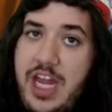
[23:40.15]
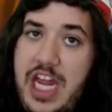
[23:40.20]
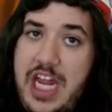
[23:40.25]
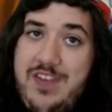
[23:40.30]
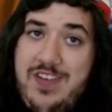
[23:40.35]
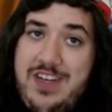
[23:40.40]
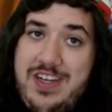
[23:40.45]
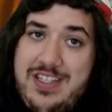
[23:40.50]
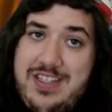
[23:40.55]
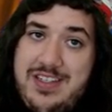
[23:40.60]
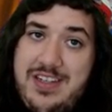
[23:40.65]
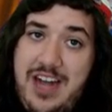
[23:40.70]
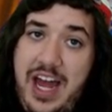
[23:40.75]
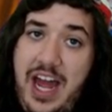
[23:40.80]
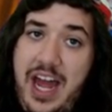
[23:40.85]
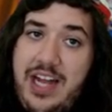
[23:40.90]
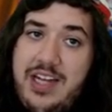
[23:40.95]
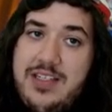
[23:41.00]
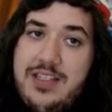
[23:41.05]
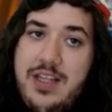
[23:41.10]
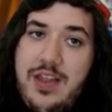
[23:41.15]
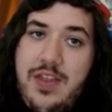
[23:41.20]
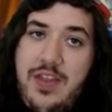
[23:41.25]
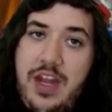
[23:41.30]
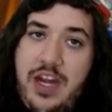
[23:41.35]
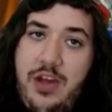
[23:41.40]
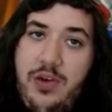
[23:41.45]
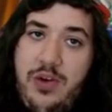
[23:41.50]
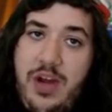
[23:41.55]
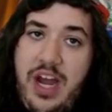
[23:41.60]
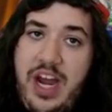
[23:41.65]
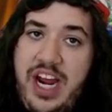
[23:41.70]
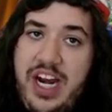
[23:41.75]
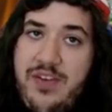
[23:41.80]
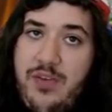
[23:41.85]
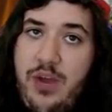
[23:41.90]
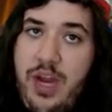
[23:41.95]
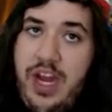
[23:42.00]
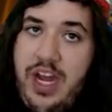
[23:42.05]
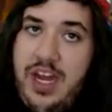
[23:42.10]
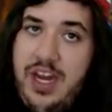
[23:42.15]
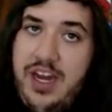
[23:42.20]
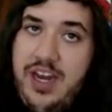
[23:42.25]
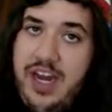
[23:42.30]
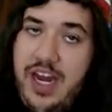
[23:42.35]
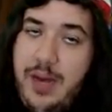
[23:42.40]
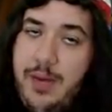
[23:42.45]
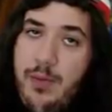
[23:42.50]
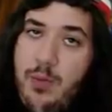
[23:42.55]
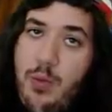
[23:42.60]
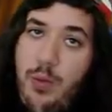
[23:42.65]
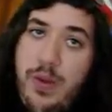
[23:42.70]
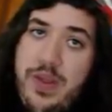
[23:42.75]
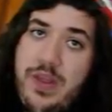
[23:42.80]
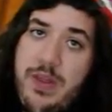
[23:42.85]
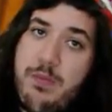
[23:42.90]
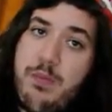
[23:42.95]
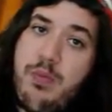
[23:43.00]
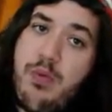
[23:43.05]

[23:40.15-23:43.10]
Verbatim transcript: If he does not, then he'll knock out a Volcanion and we'll win the